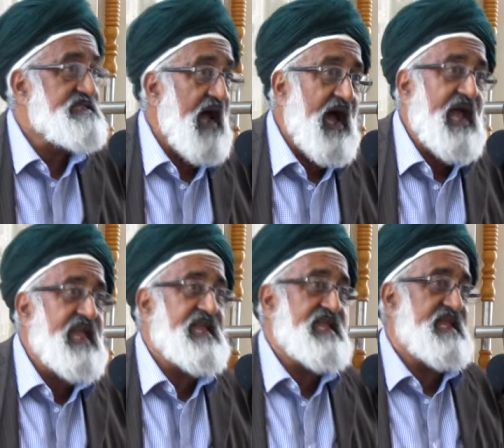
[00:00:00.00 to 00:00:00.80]

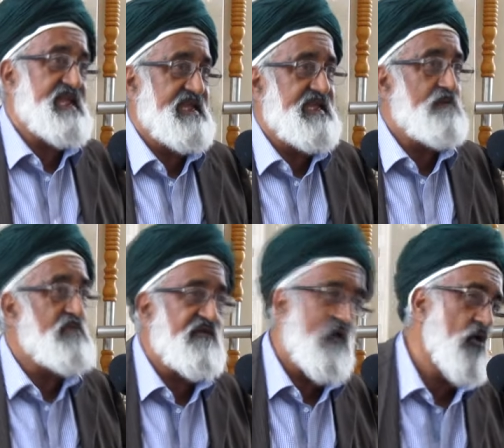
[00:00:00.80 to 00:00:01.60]
Die
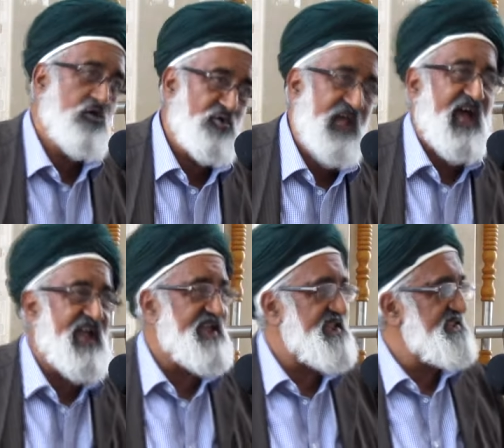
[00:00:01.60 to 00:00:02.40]
before you die.